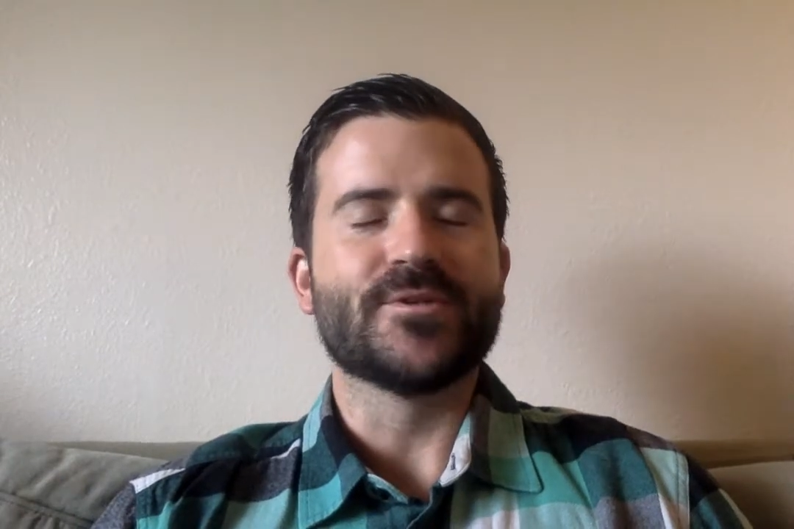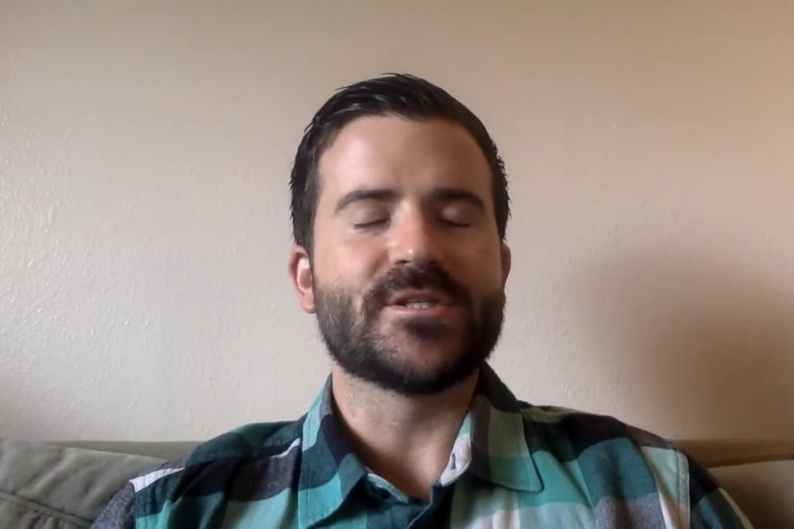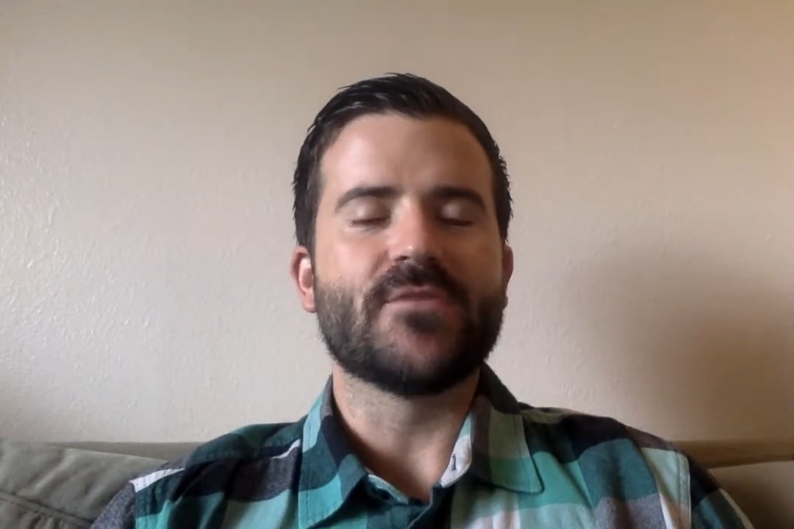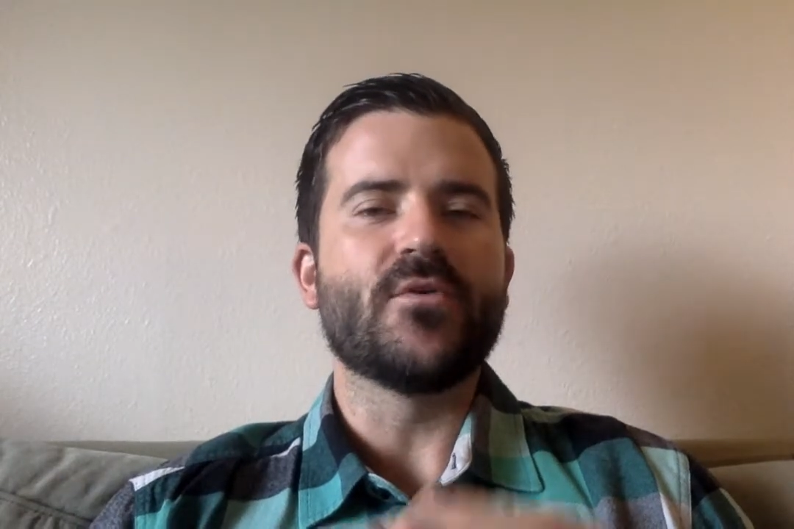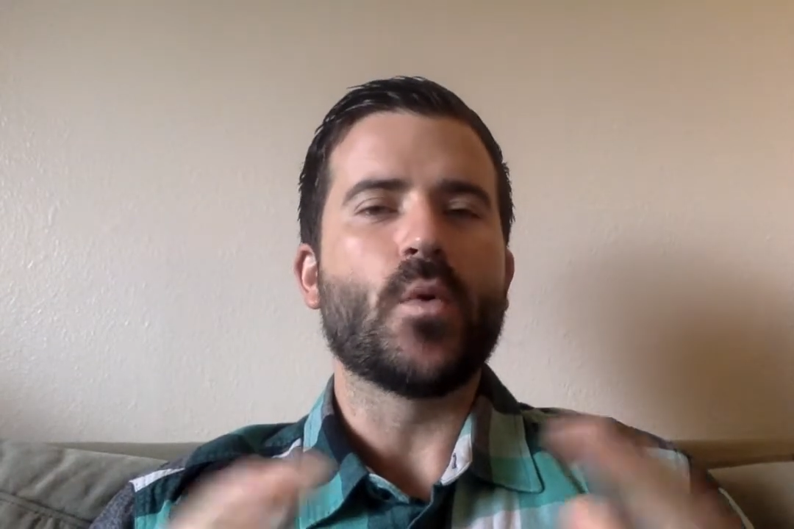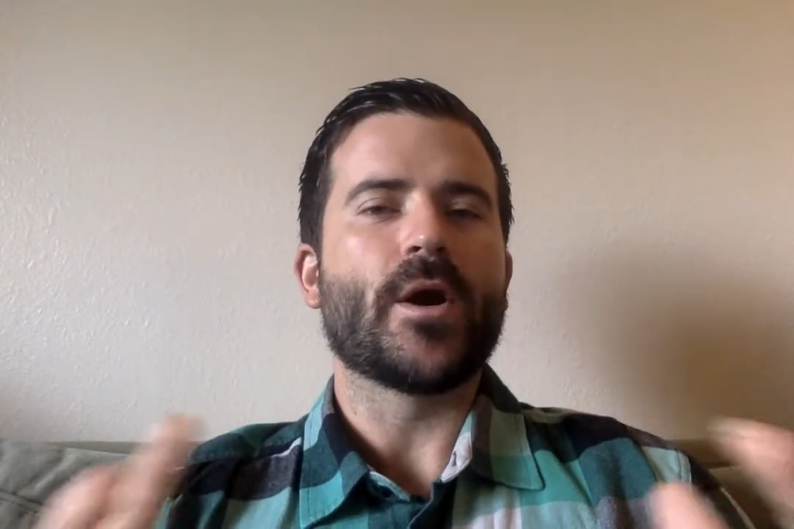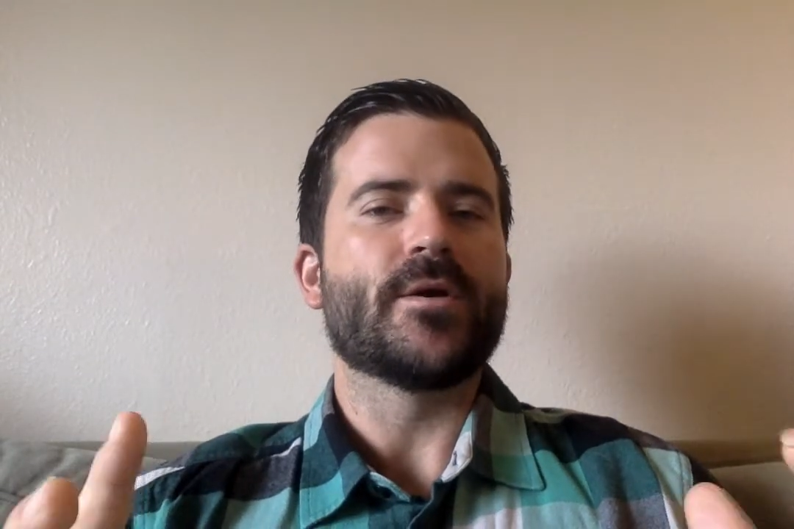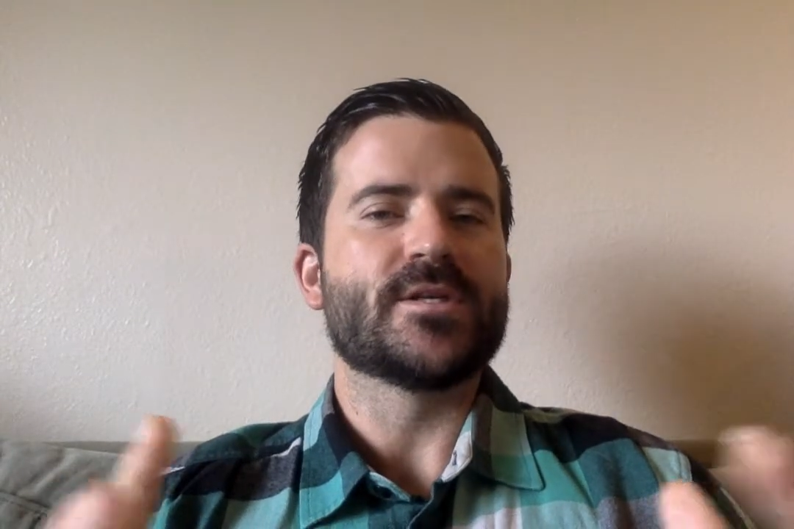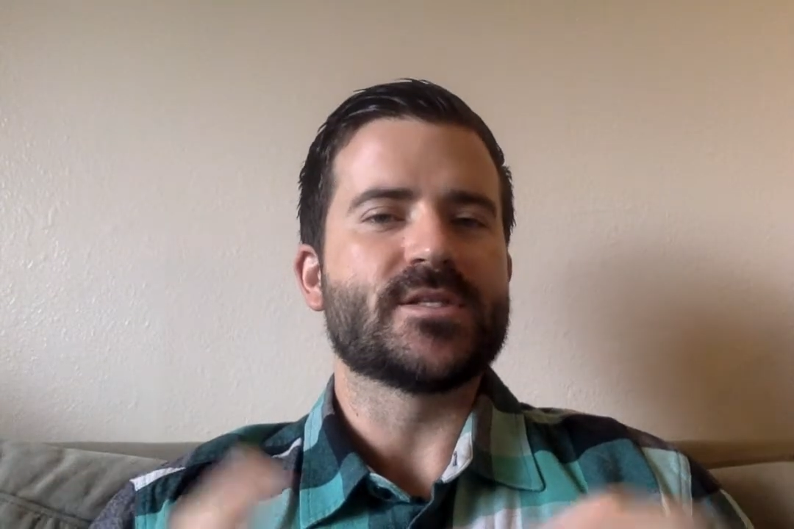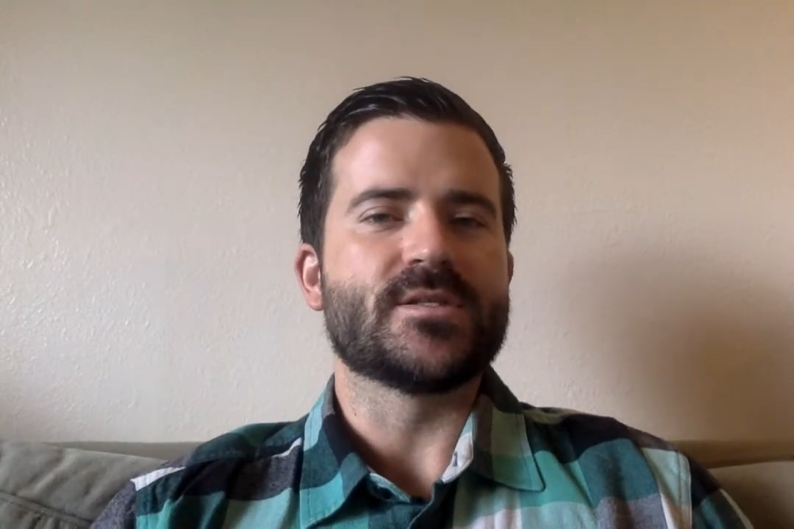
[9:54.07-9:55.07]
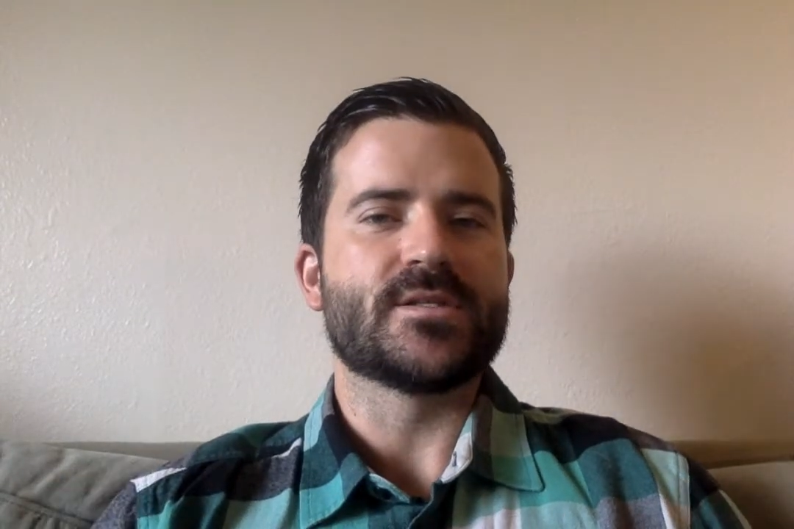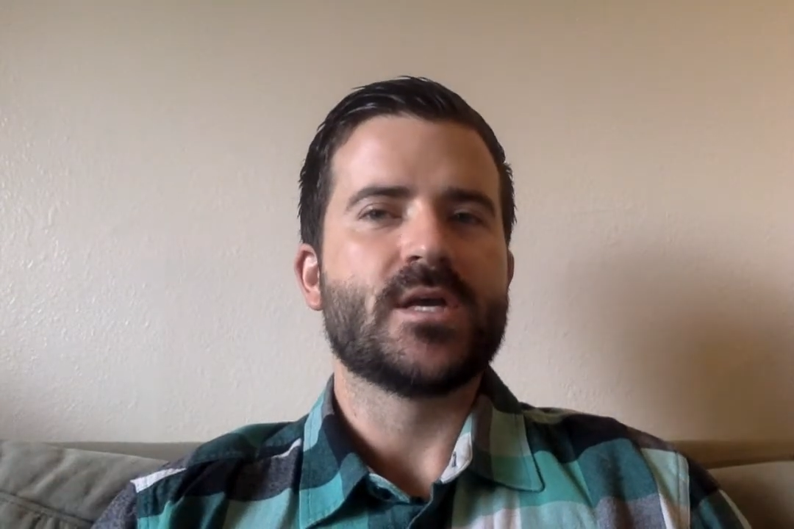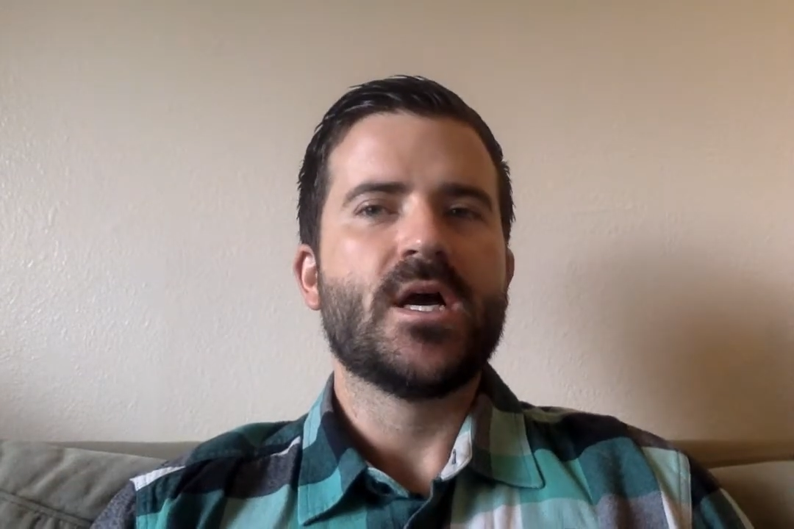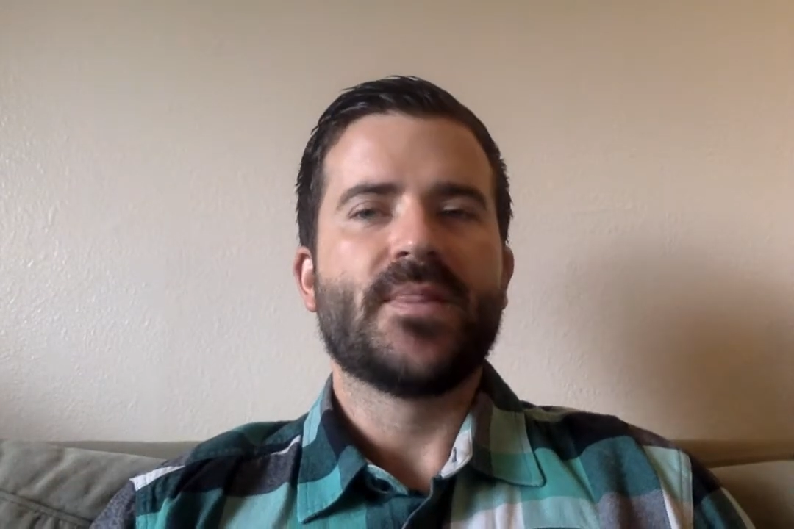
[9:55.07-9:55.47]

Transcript: self-awareness is